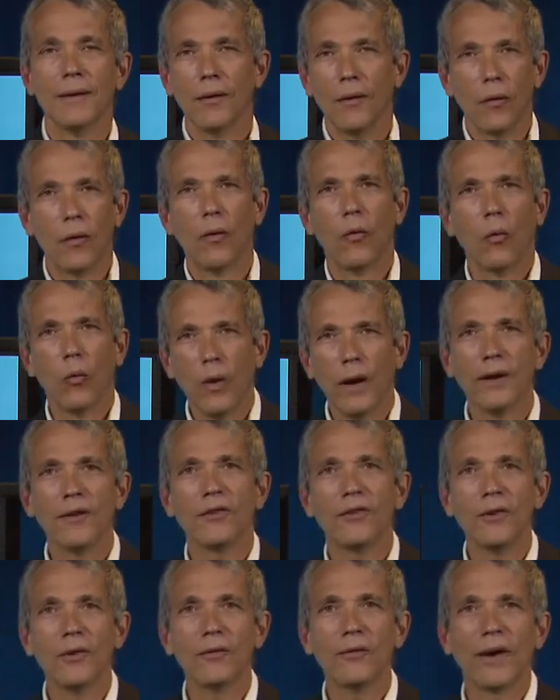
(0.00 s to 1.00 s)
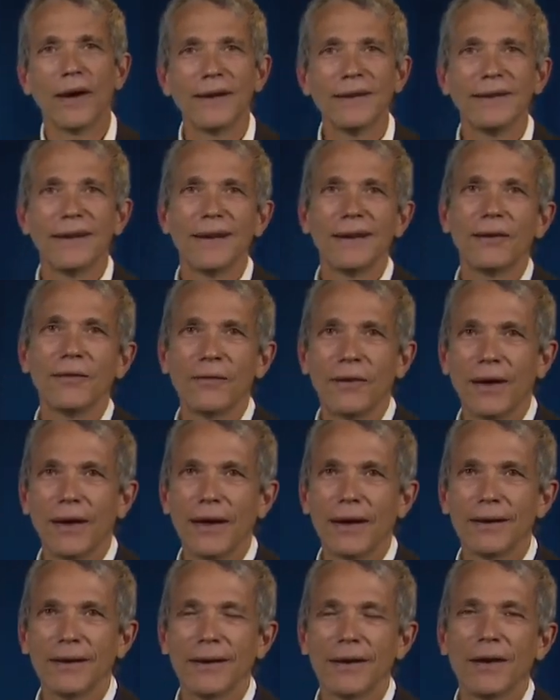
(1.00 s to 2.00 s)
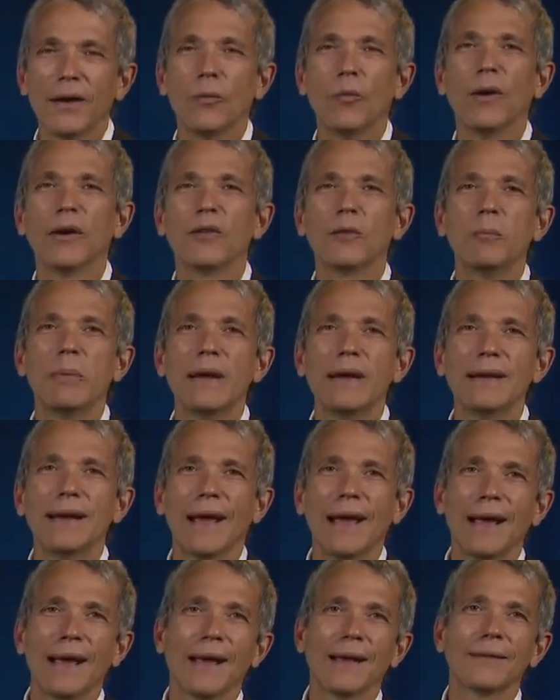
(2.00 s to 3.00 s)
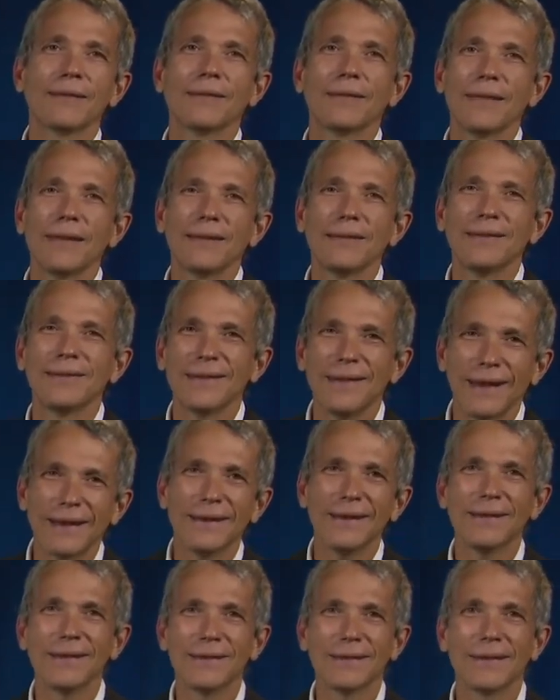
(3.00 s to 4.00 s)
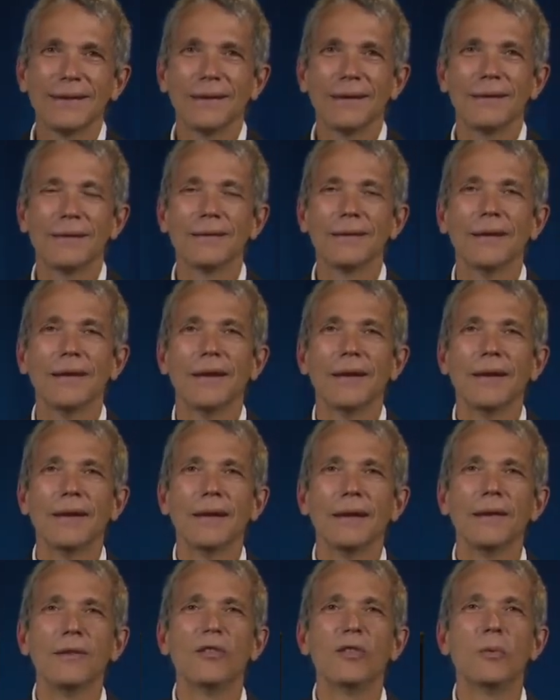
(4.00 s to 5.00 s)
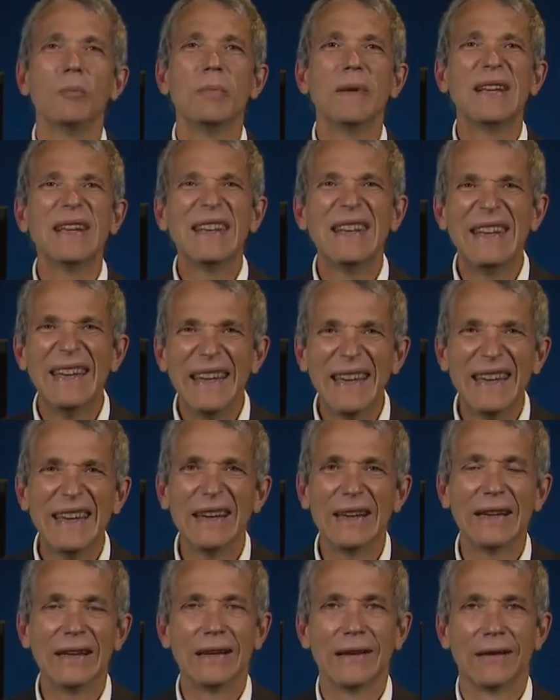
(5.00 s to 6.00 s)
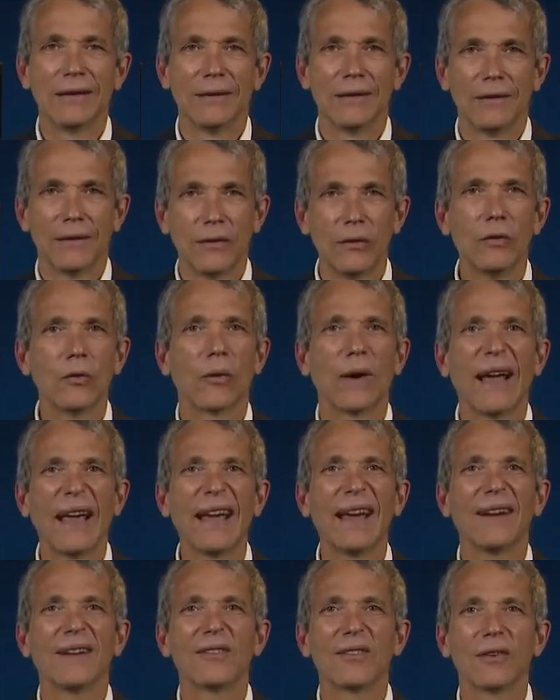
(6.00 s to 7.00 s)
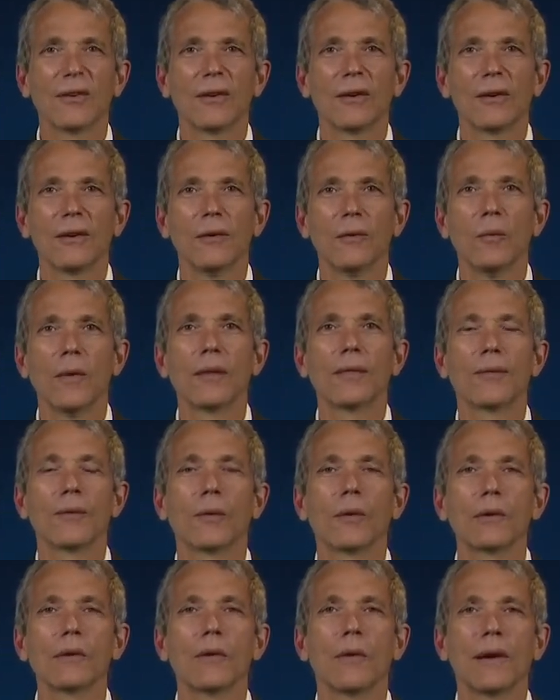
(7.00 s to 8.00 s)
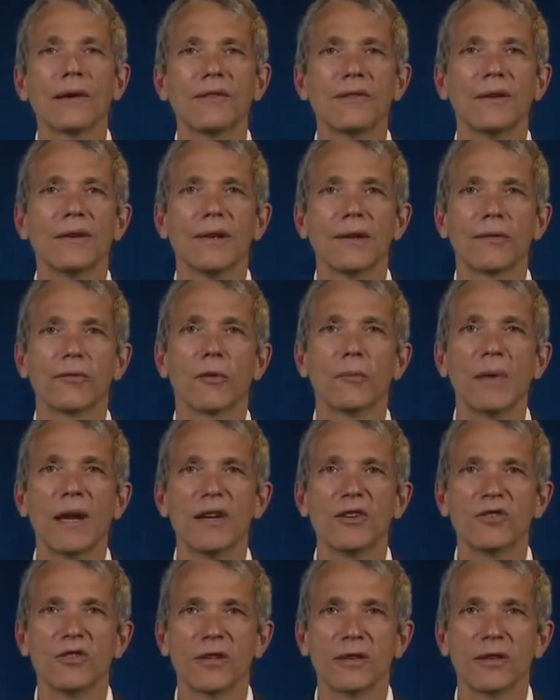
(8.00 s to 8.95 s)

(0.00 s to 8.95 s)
Once you've identified what's being asked, the second skill is to begin your answer with the requested information.